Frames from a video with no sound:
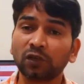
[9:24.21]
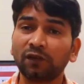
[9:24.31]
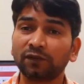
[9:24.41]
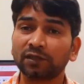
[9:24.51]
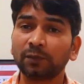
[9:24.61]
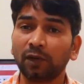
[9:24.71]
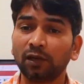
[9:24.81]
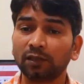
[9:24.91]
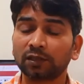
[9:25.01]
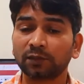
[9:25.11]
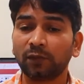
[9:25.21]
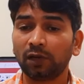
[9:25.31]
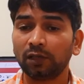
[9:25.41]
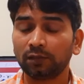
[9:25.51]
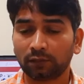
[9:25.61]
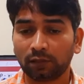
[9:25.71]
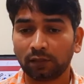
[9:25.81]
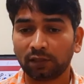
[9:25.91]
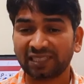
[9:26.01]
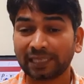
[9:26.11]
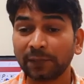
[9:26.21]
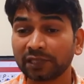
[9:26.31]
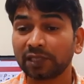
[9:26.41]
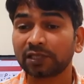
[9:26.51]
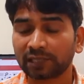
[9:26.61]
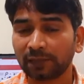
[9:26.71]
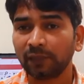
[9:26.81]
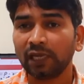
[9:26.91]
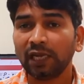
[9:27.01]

of small subsystem.